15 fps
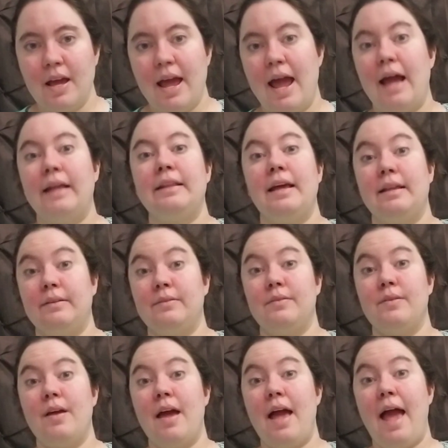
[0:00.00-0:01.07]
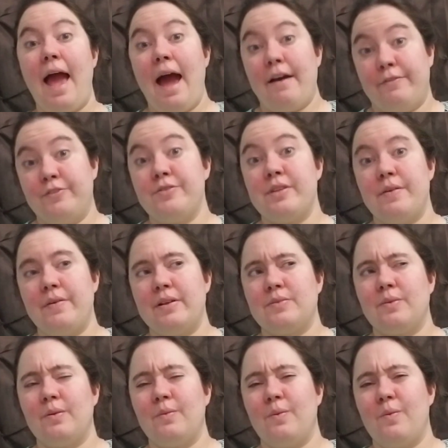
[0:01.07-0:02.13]
And after they realize,
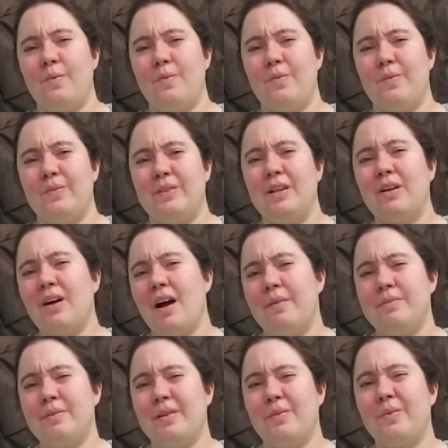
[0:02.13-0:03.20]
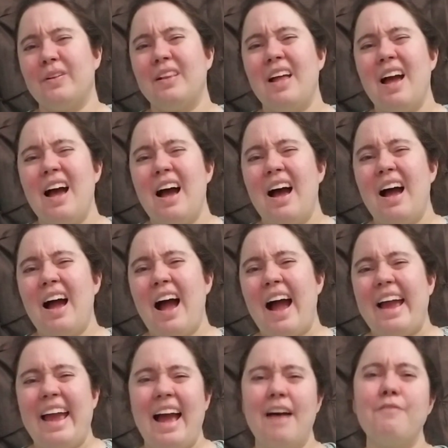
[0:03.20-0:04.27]
well, they'll come to like, well,
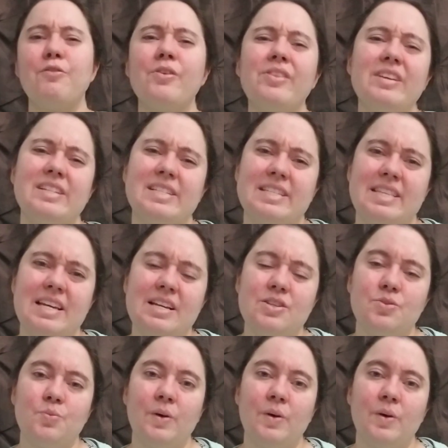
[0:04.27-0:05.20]
I have all these things.